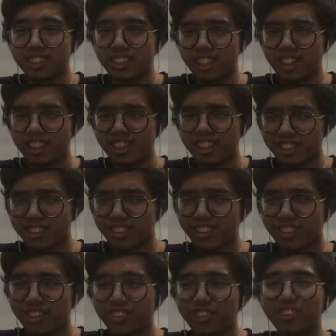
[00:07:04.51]
stay on
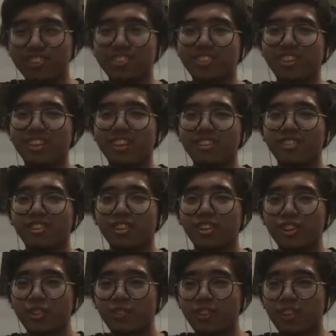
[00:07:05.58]
hold for
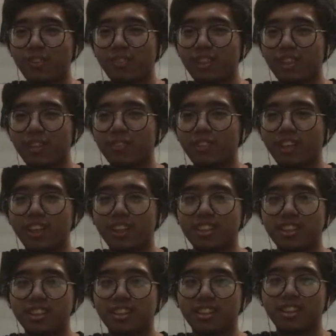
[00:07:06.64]
those perimeter players.